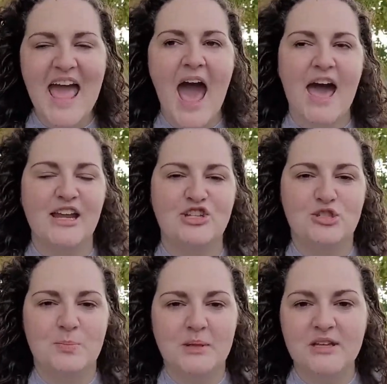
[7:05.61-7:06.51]
And it
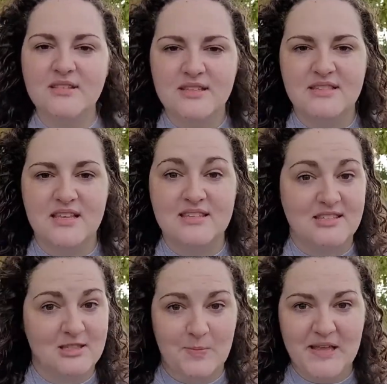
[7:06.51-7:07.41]
just builds this
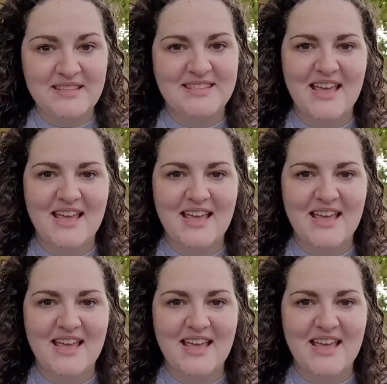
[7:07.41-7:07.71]
suspense